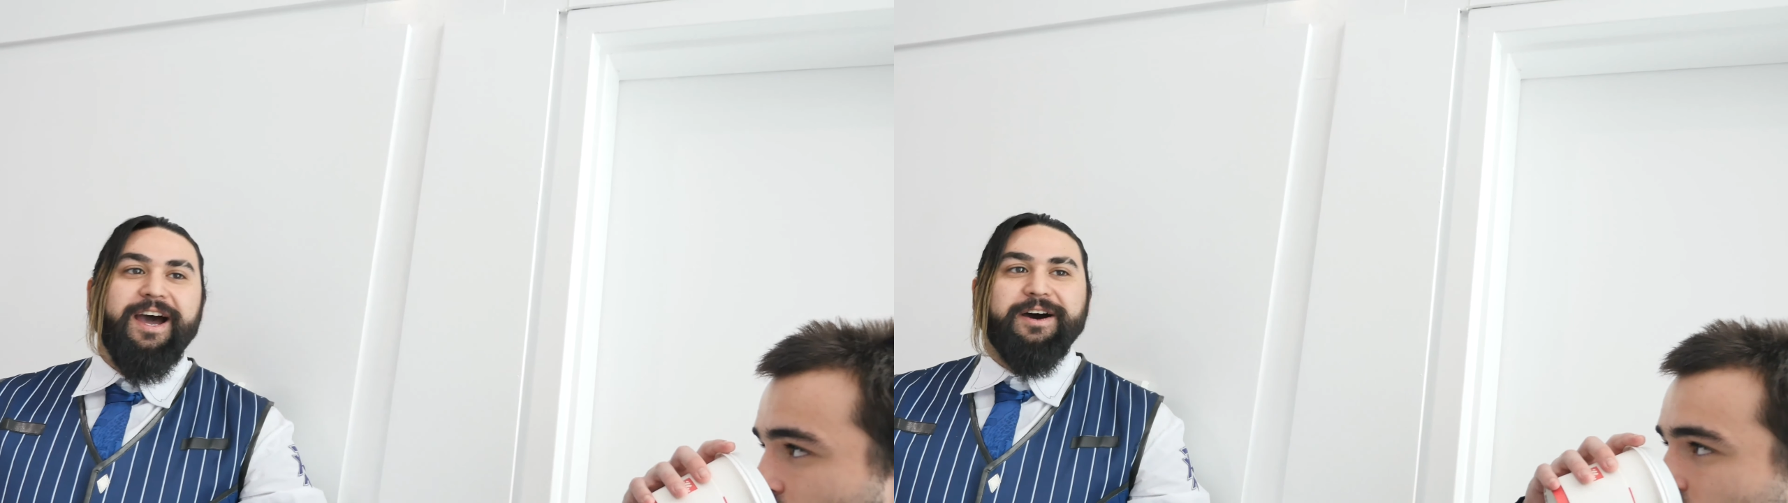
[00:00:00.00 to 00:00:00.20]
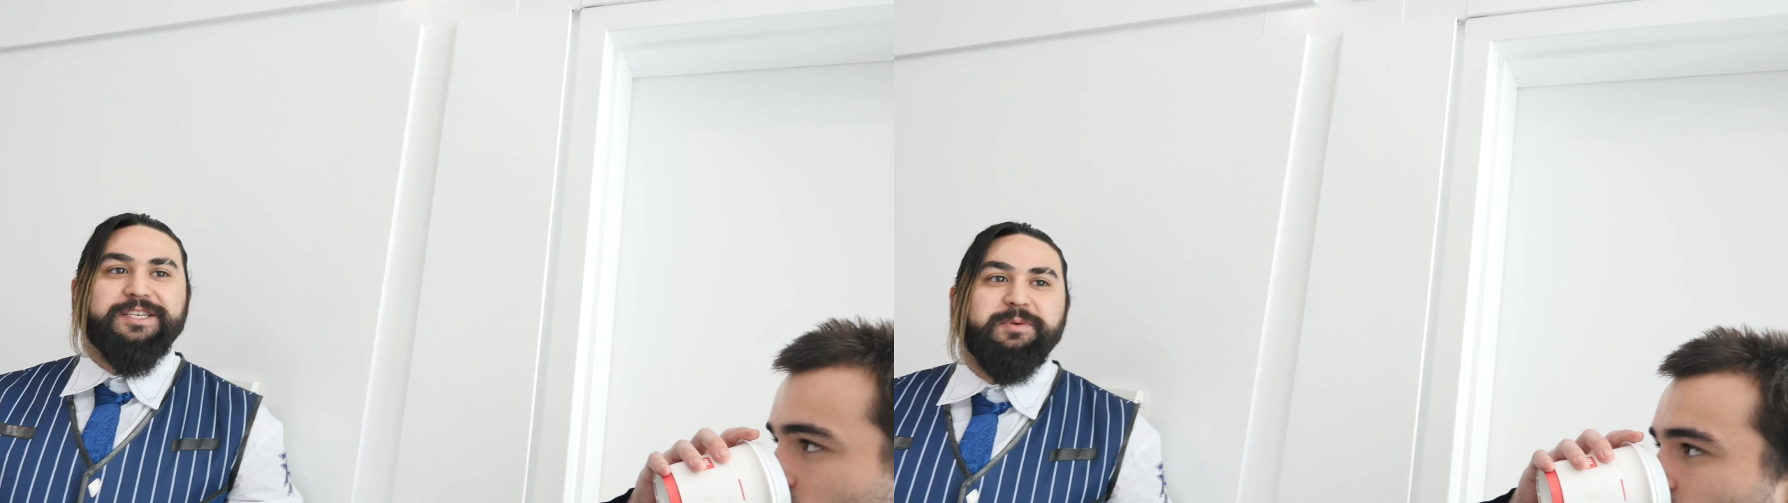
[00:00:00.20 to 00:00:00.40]

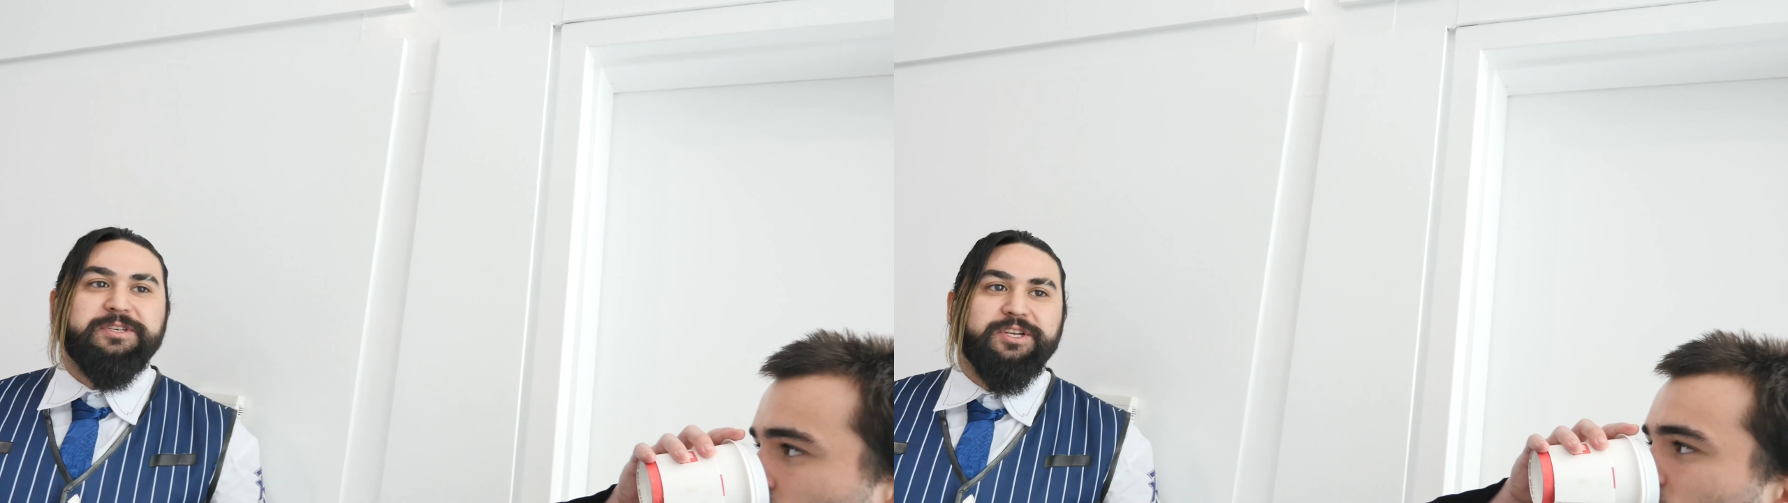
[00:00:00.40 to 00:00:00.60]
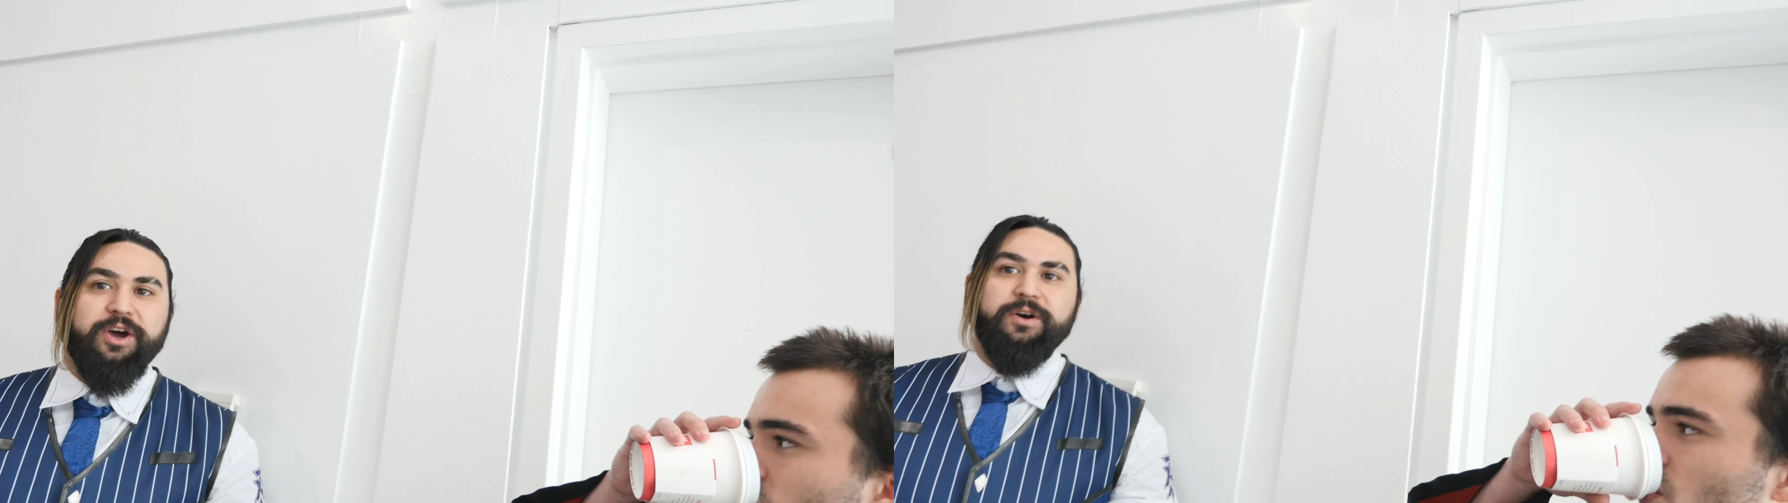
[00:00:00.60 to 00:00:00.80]
I was
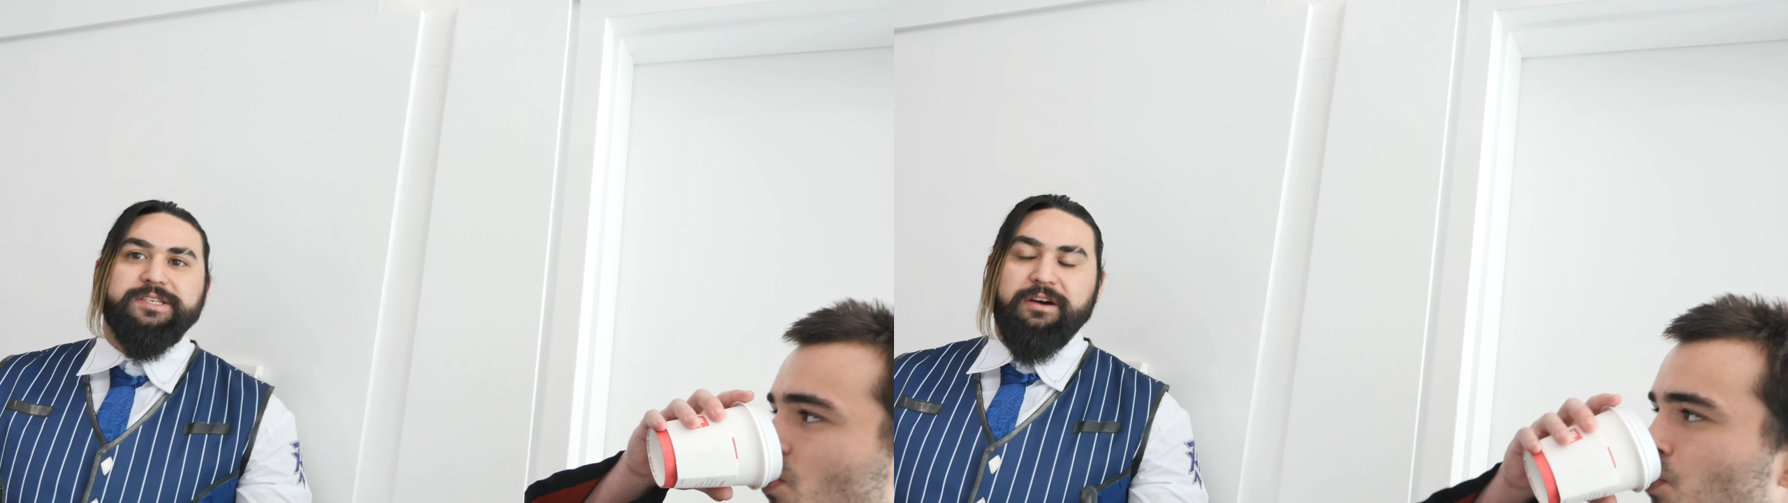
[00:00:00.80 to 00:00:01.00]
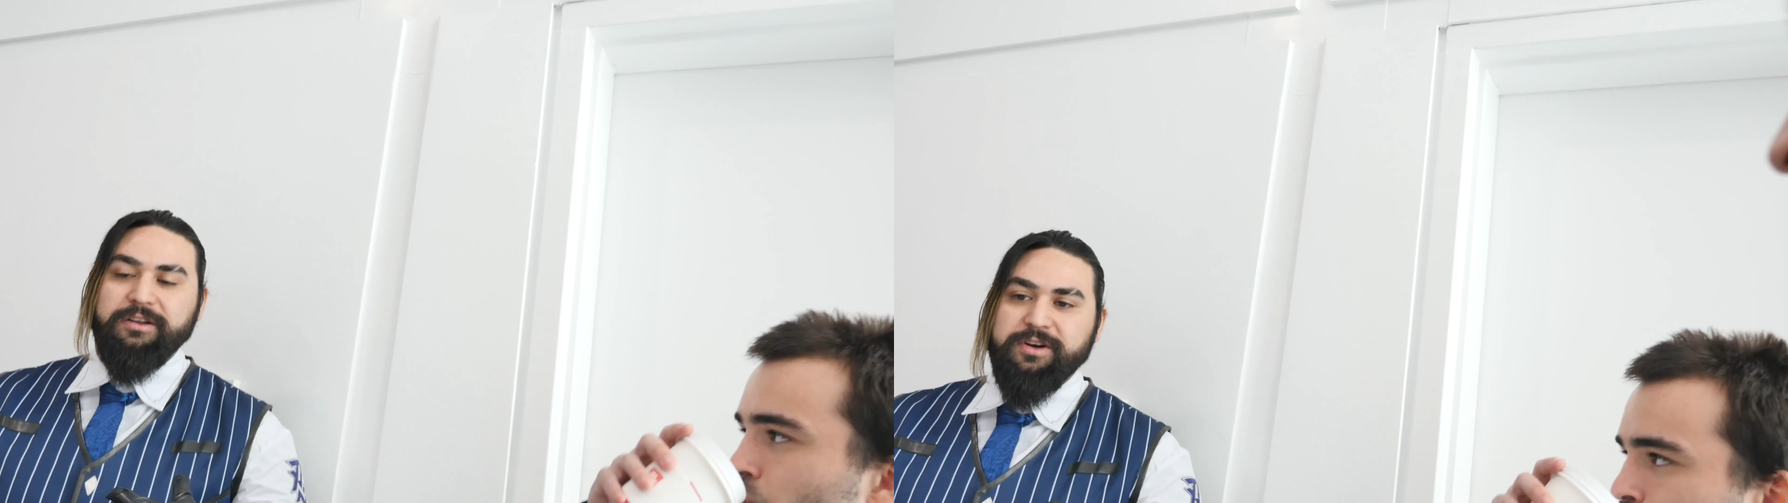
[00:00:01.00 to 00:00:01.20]
supposed to go as
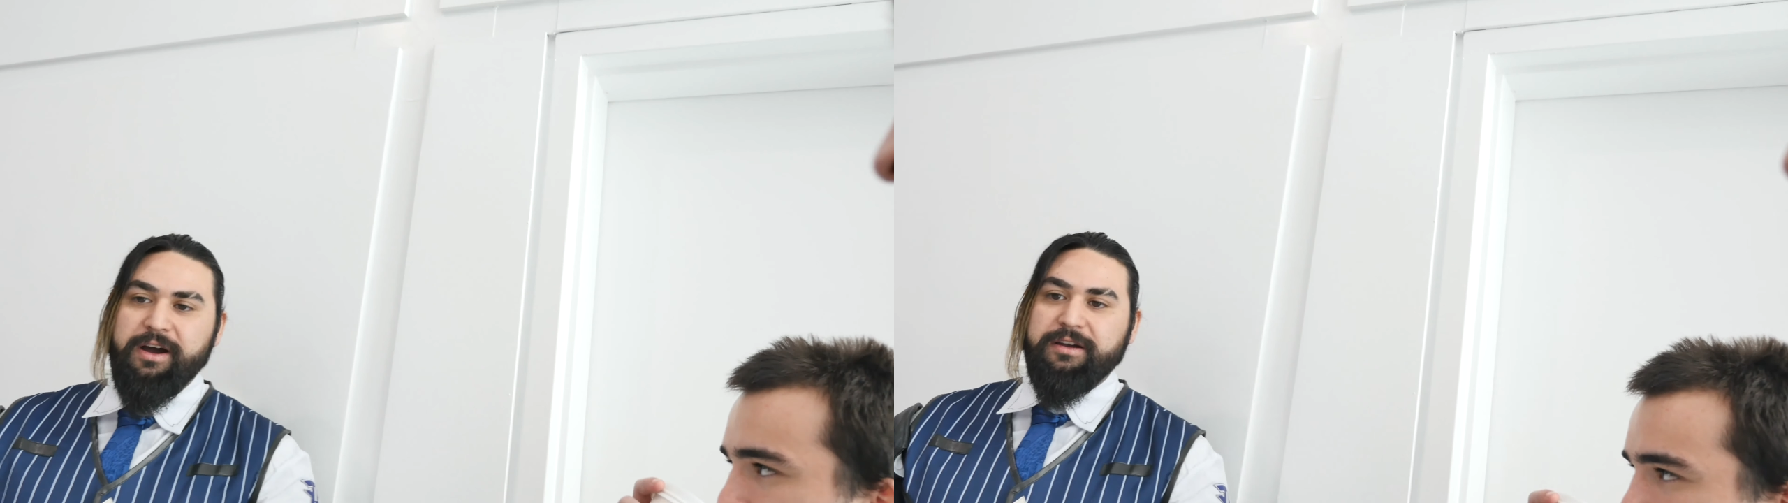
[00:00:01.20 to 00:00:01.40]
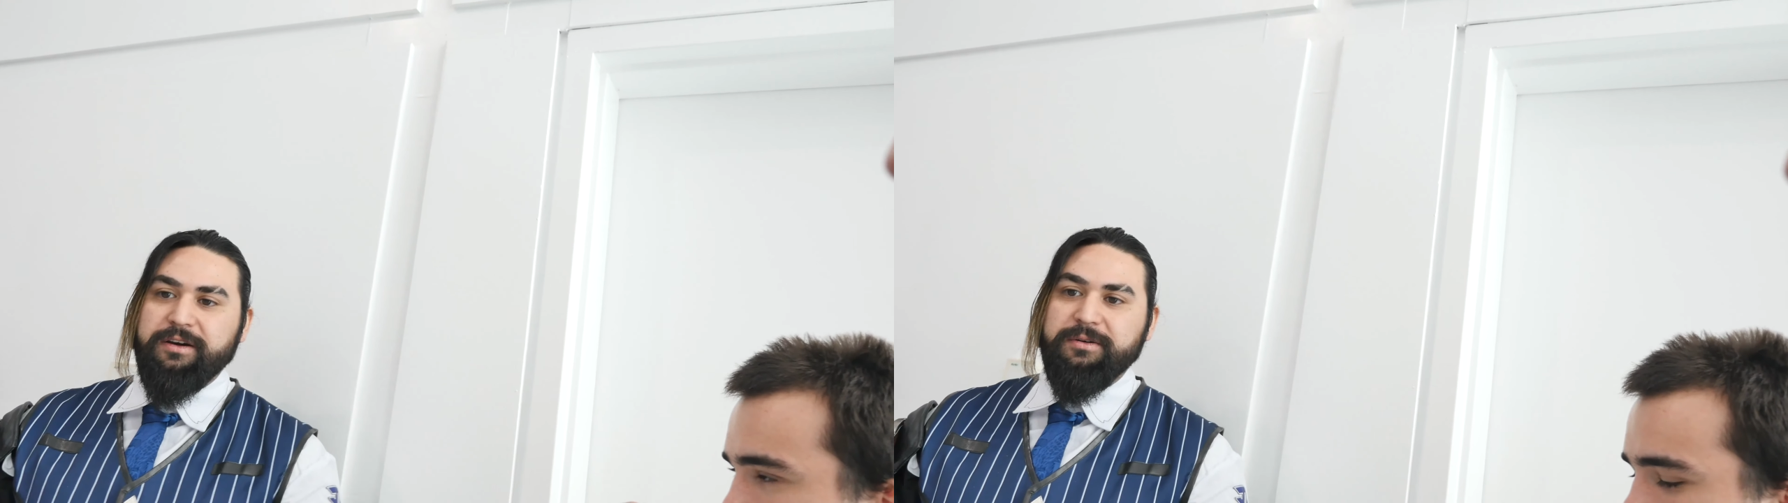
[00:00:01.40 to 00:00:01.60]
Khal
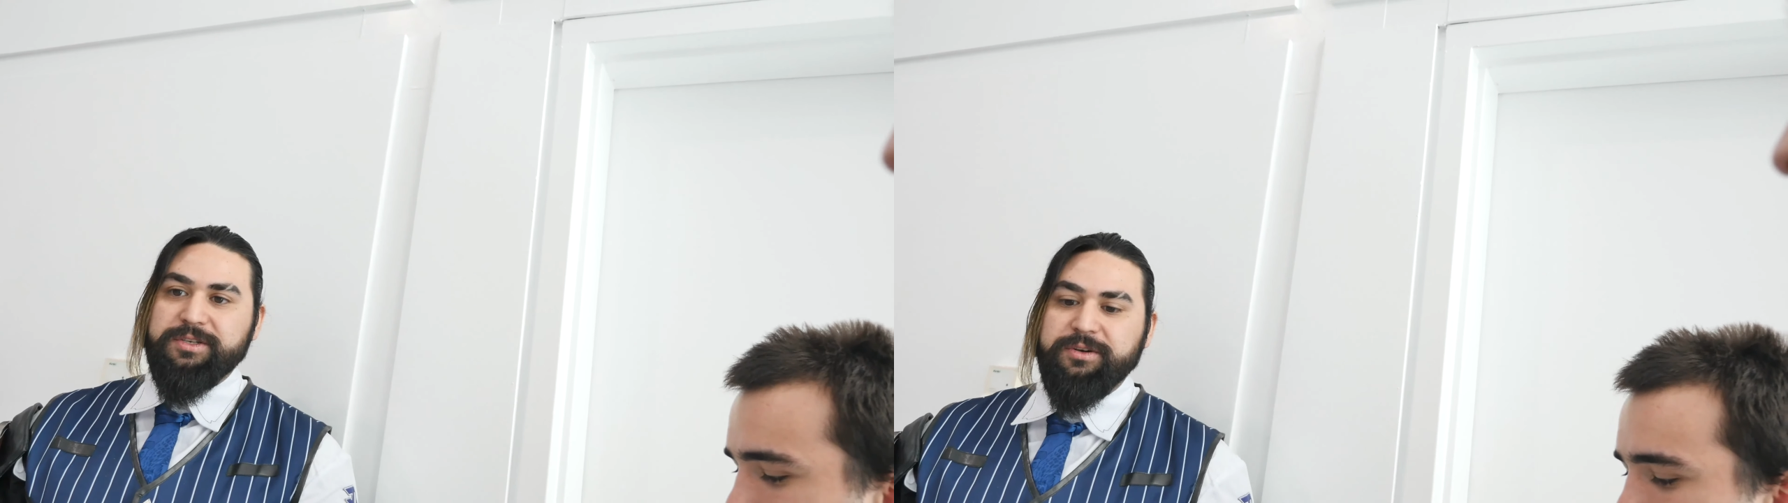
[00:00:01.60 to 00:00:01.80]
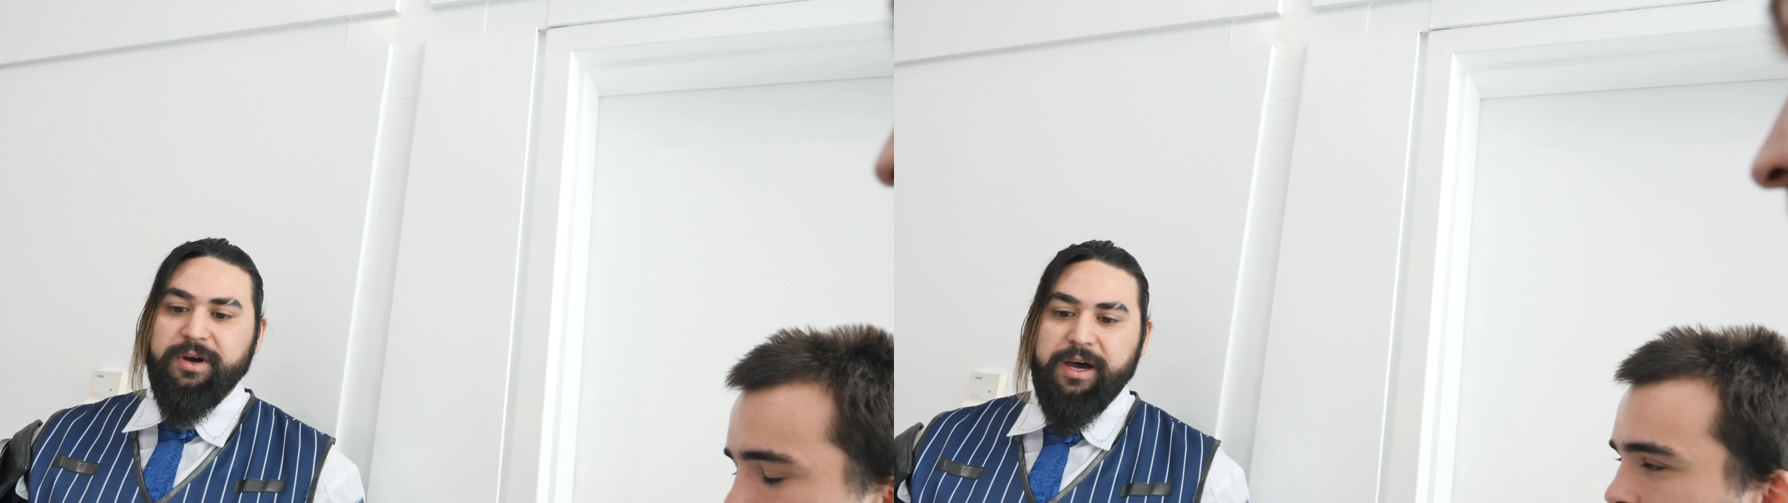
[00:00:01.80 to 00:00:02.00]
Drogo to